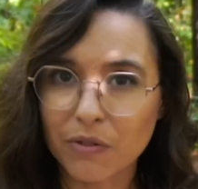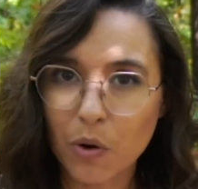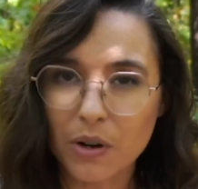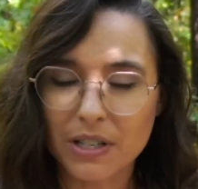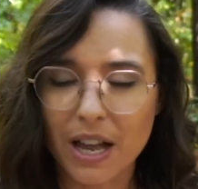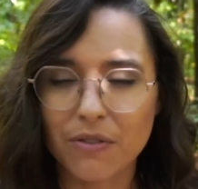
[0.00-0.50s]

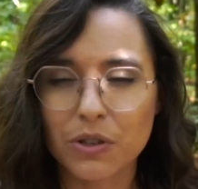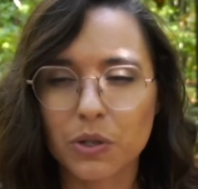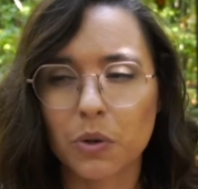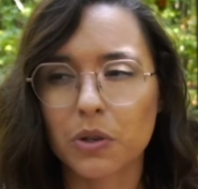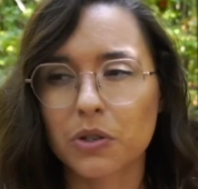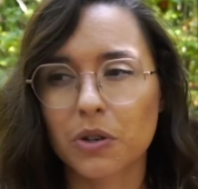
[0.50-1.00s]
course have the
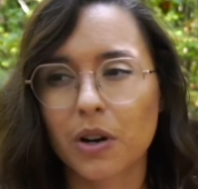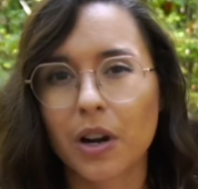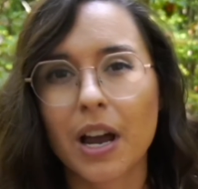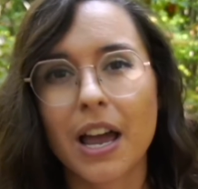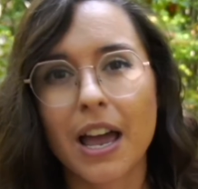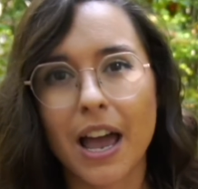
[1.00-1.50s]
sorcerer
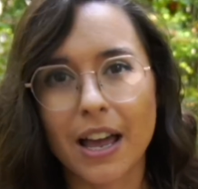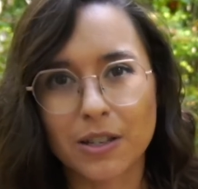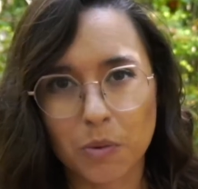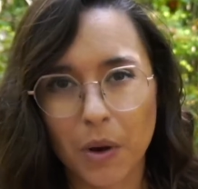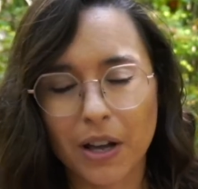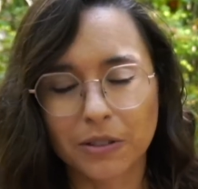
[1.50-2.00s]
as
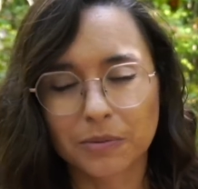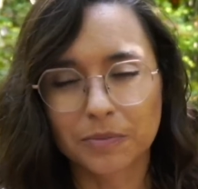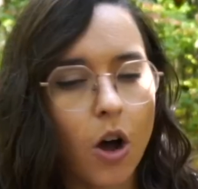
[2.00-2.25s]
well.